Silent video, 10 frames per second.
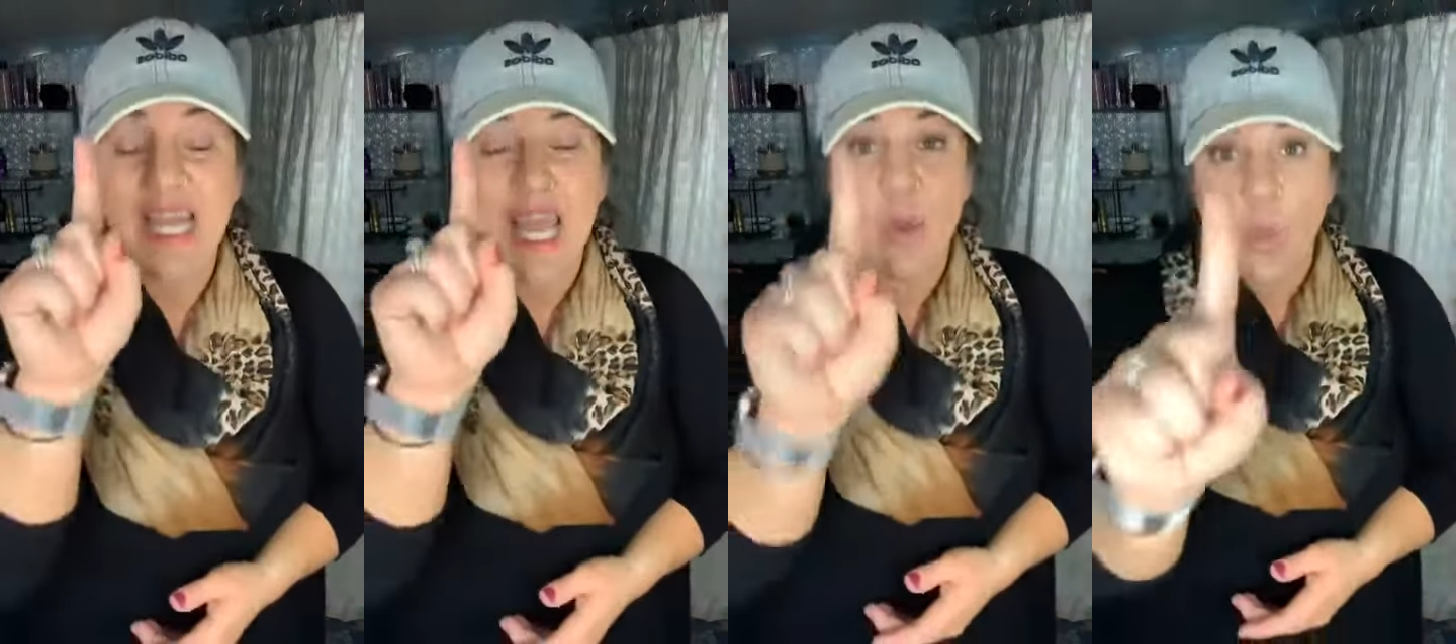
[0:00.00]

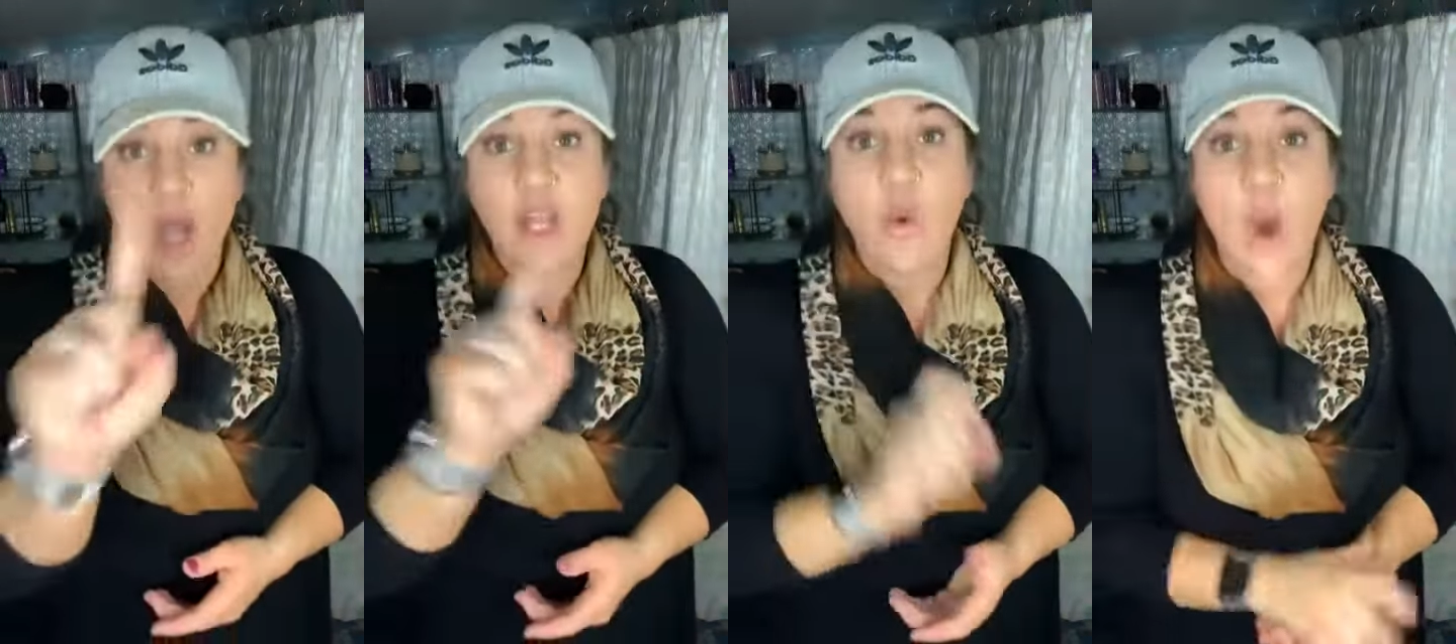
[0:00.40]
one
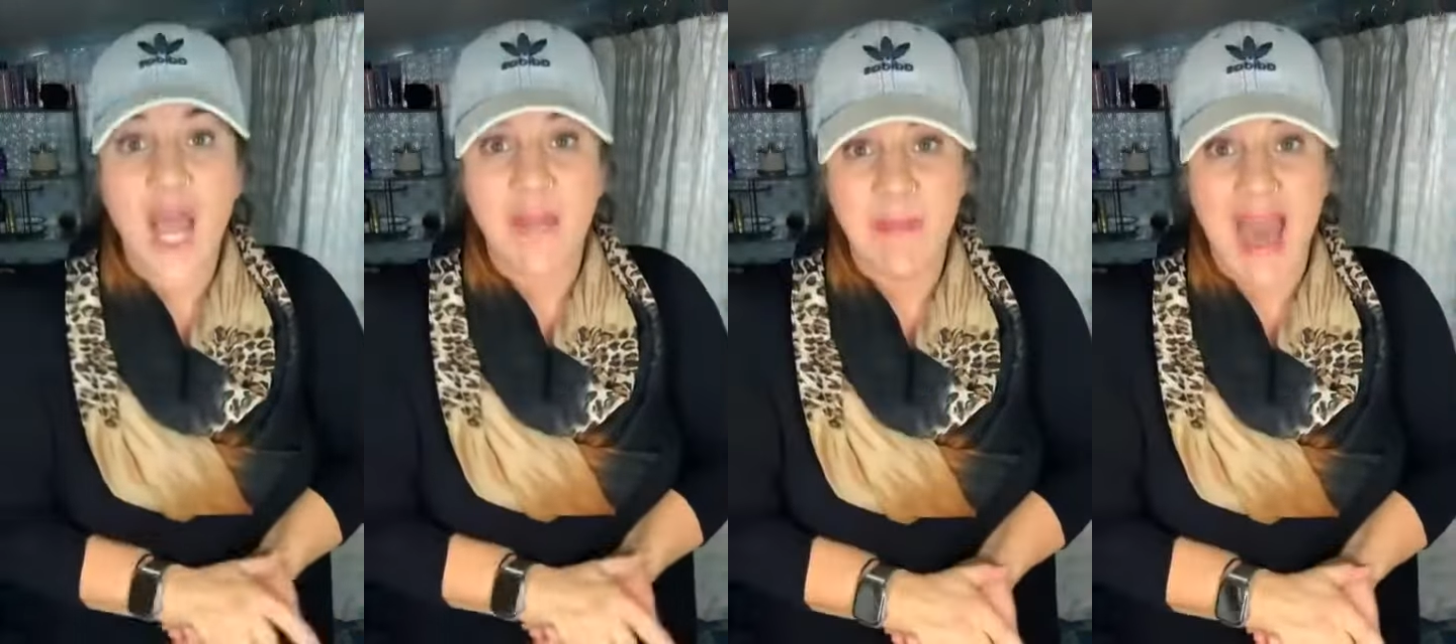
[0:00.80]
quad
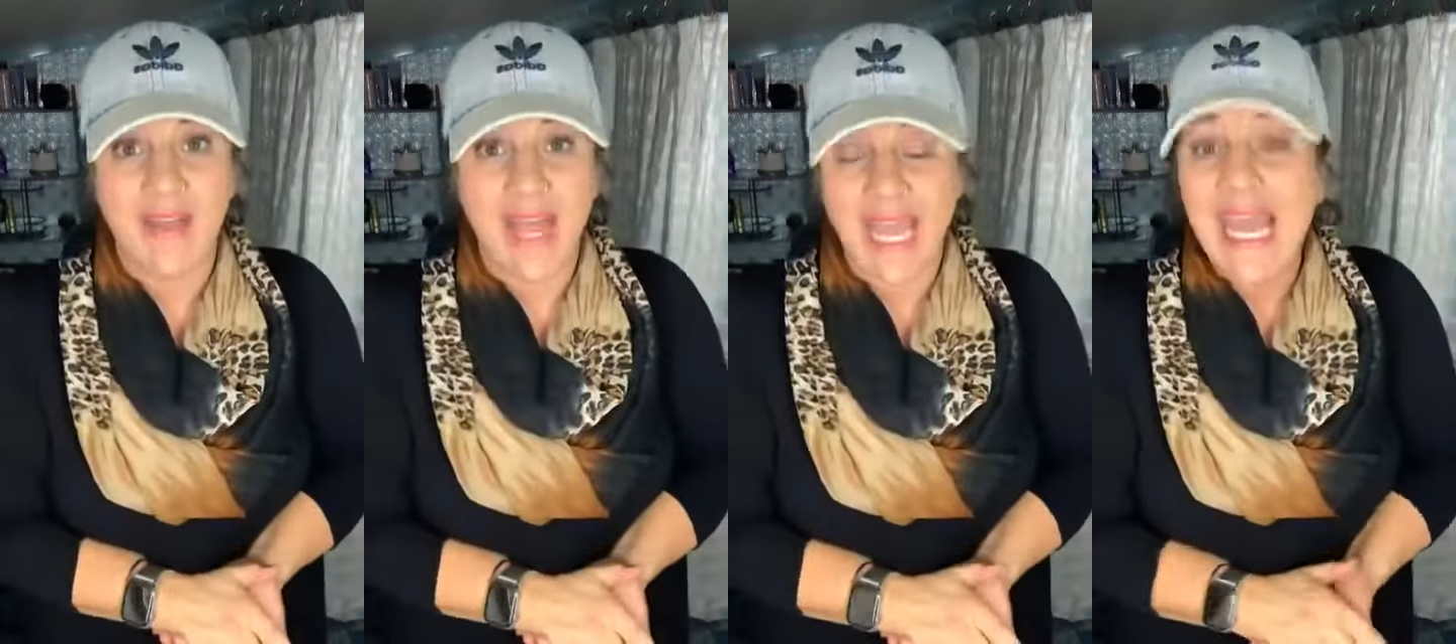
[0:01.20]

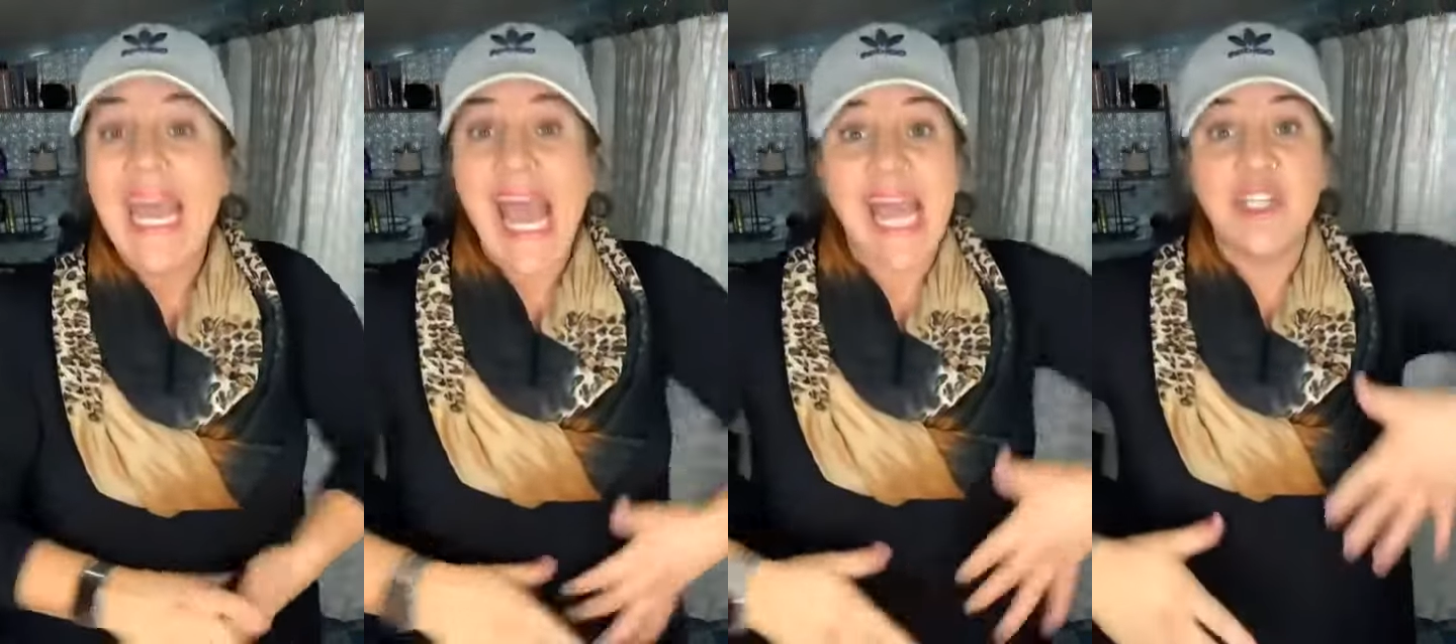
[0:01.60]
palette
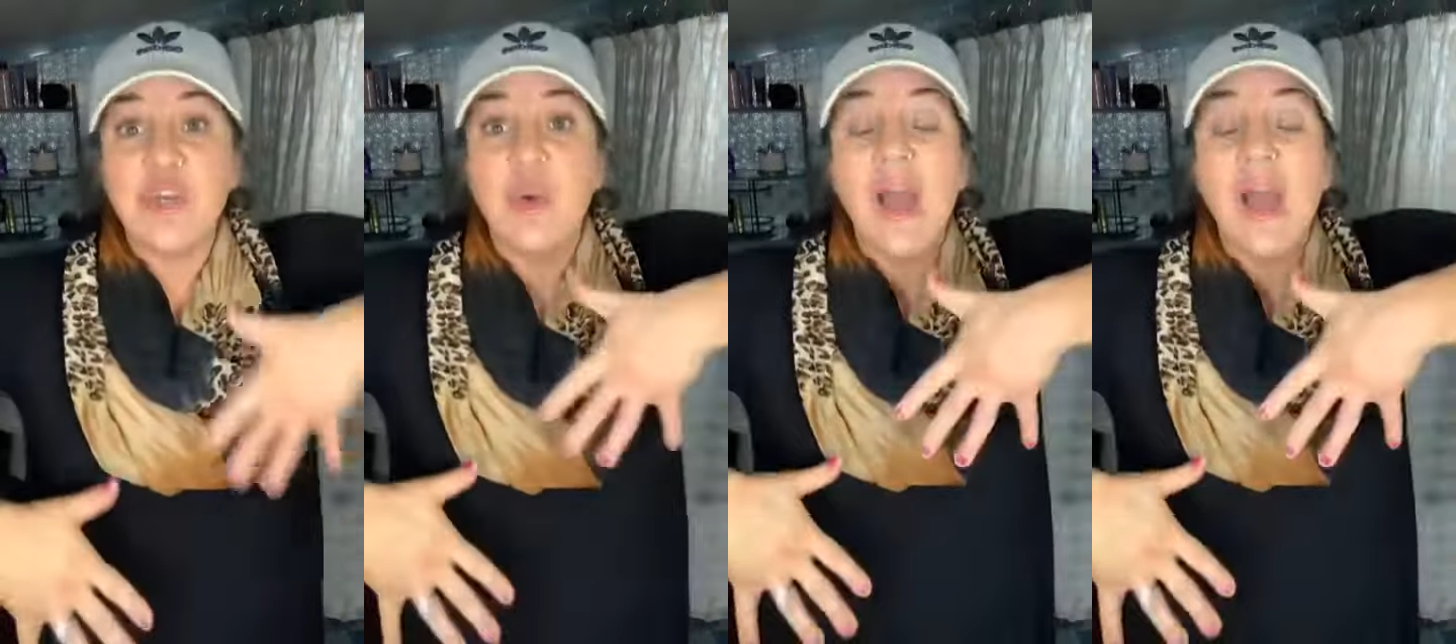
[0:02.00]
and do